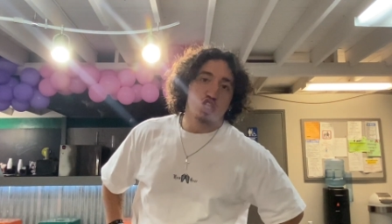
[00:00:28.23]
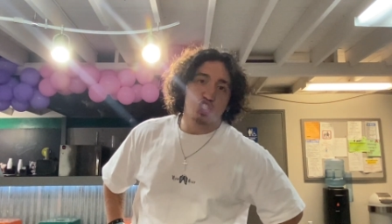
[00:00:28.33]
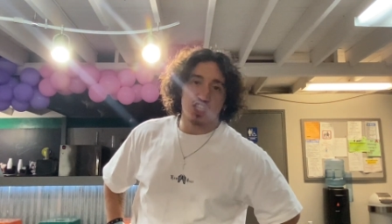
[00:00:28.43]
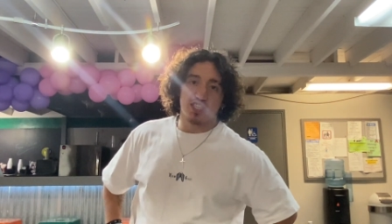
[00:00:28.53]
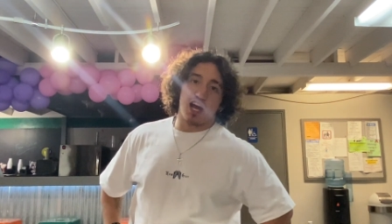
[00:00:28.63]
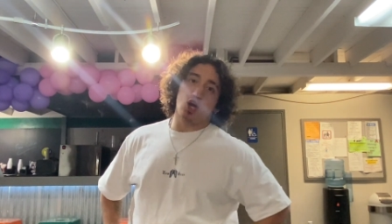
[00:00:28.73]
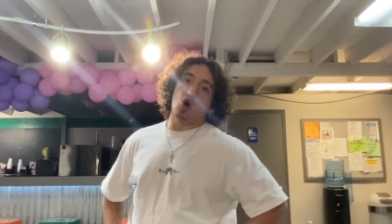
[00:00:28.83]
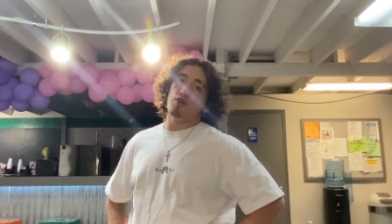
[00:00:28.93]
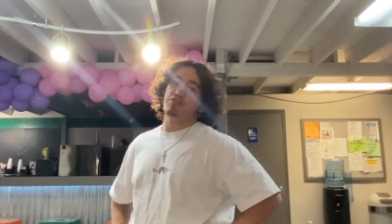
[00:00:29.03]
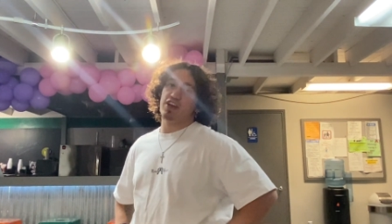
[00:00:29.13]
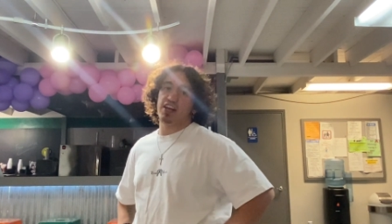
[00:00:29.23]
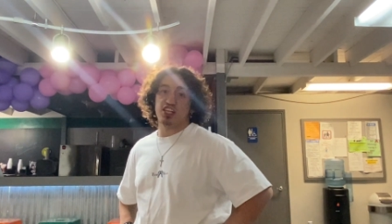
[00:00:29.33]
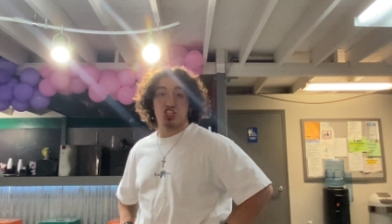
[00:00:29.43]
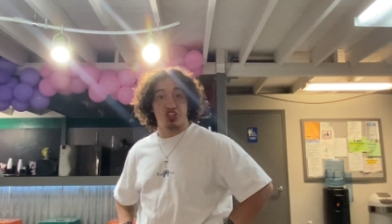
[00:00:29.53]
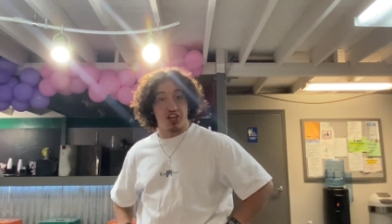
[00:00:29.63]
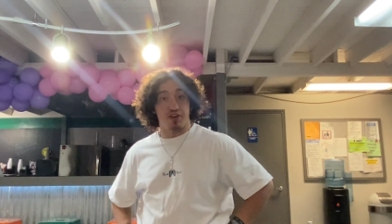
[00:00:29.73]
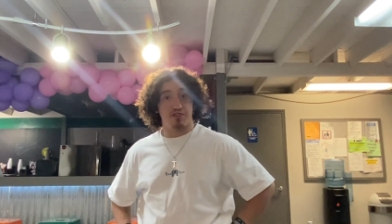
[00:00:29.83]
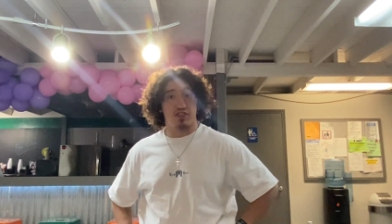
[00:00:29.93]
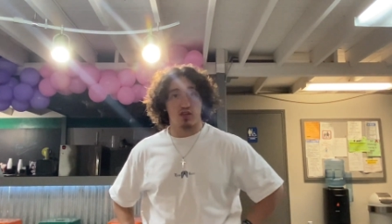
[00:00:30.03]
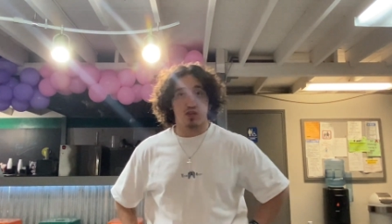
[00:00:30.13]
Just got off a shift,
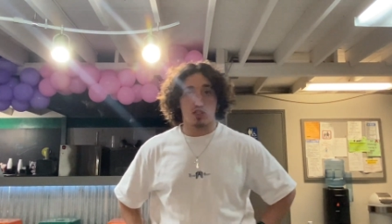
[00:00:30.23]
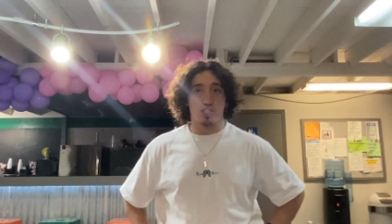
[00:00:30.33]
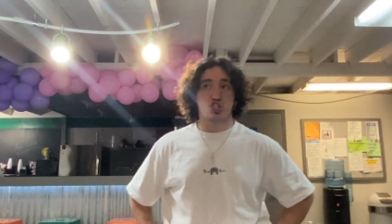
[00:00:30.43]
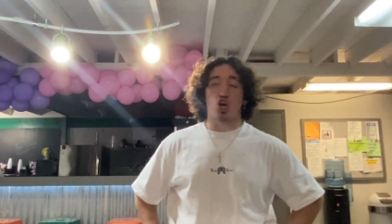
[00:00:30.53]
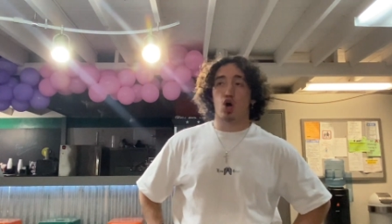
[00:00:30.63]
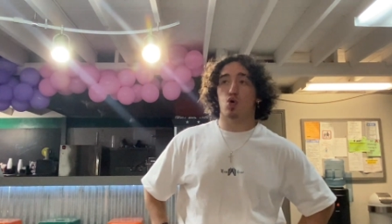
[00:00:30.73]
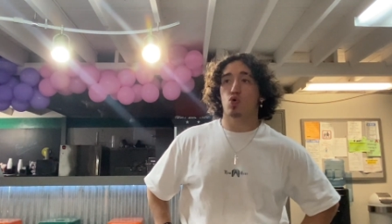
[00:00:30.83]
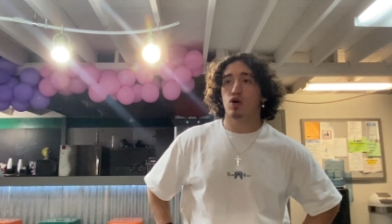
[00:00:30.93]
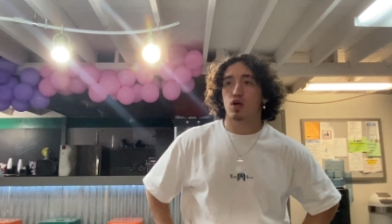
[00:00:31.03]
so